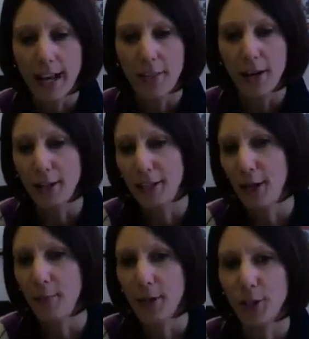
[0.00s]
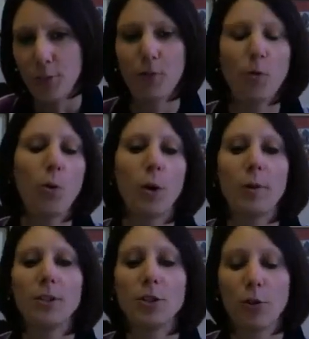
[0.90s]
add that I didn't mention before
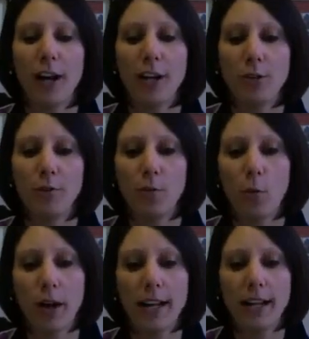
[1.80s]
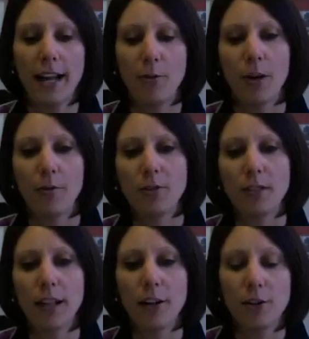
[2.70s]
was try to avoid getting
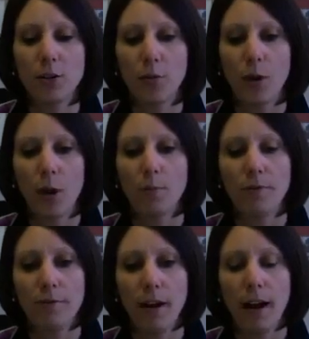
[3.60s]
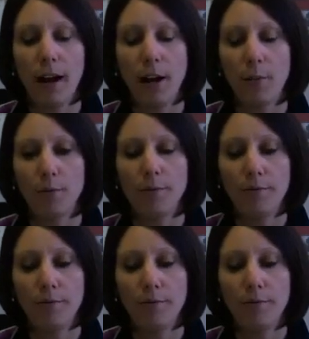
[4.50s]
reference letters from um,